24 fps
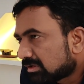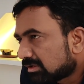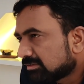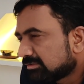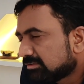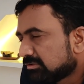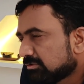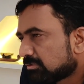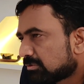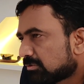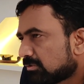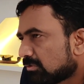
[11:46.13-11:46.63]

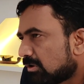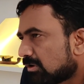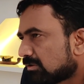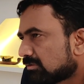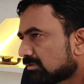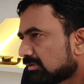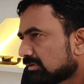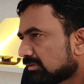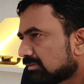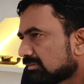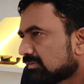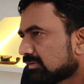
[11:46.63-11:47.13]
Trust your
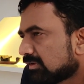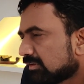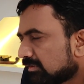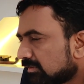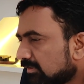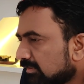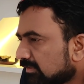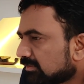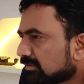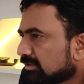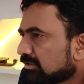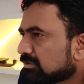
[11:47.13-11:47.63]
doctors,
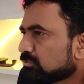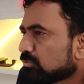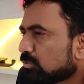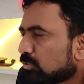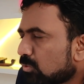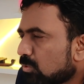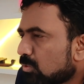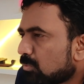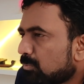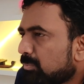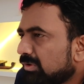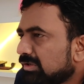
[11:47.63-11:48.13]

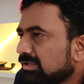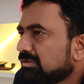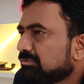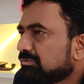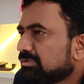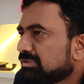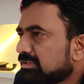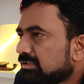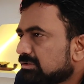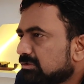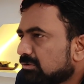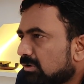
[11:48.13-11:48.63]
discuss openly
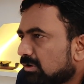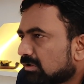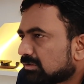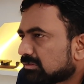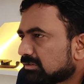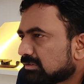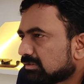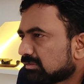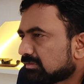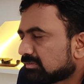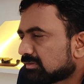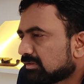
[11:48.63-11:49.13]
with the
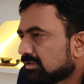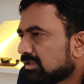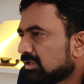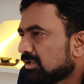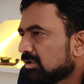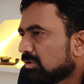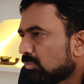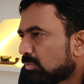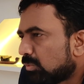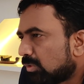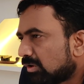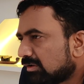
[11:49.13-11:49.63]
doctors.
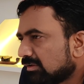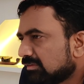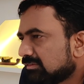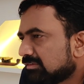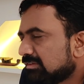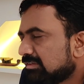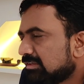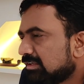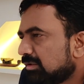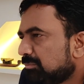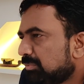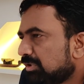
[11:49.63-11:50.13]
What
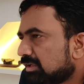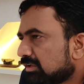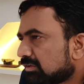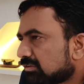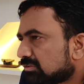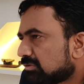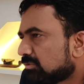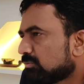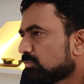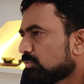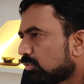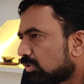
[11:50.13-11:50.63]
is the
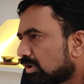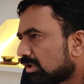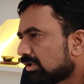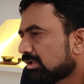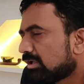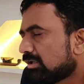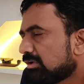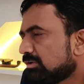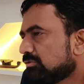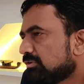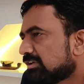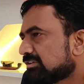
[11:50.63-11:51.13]
limitation? What
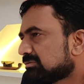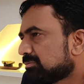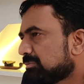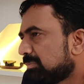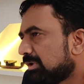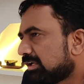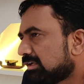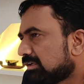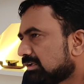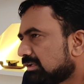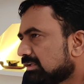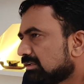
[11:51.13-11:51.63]
are you
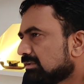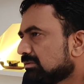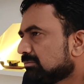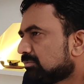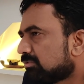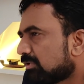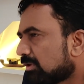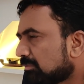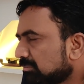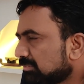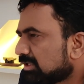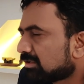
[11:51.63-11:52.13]
expecting
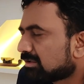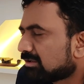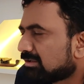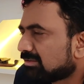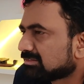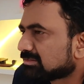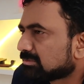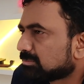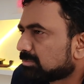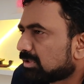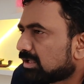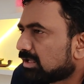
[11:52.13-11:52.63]
from the
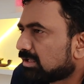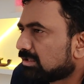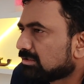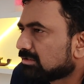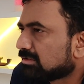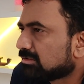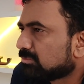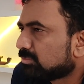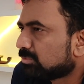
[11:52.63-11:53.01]
transplant?